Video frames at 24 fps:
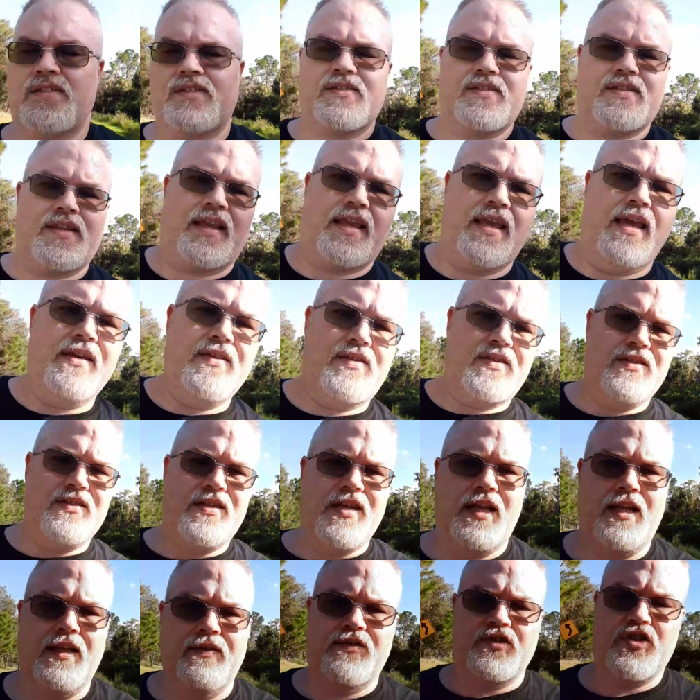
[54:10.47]
is the case in
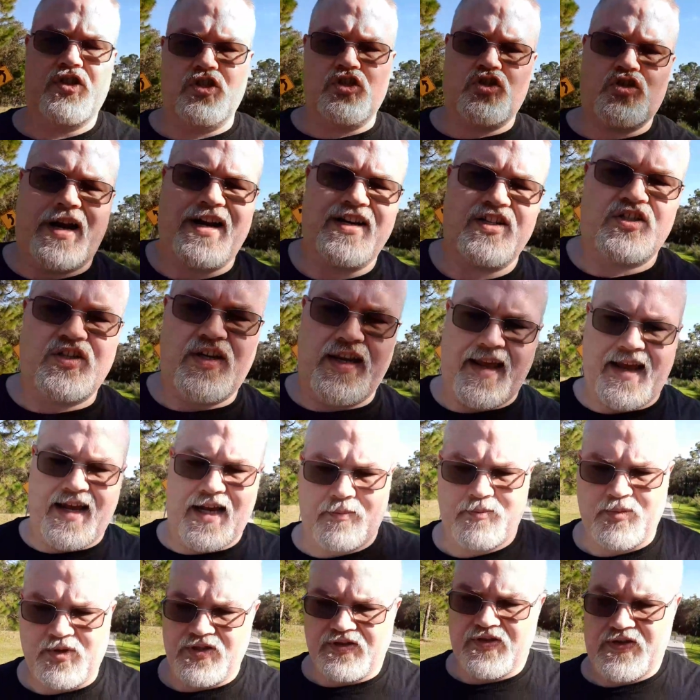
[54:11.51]
television, tragedy
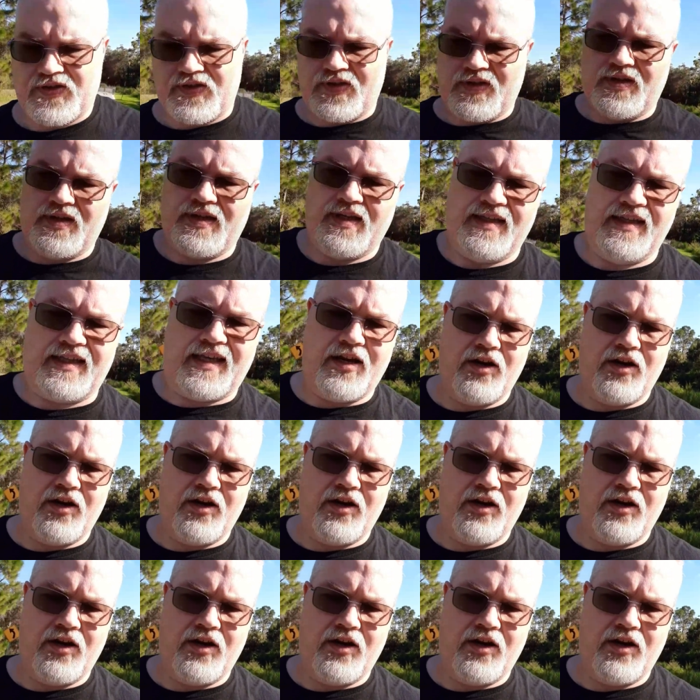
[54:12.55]
happens. And the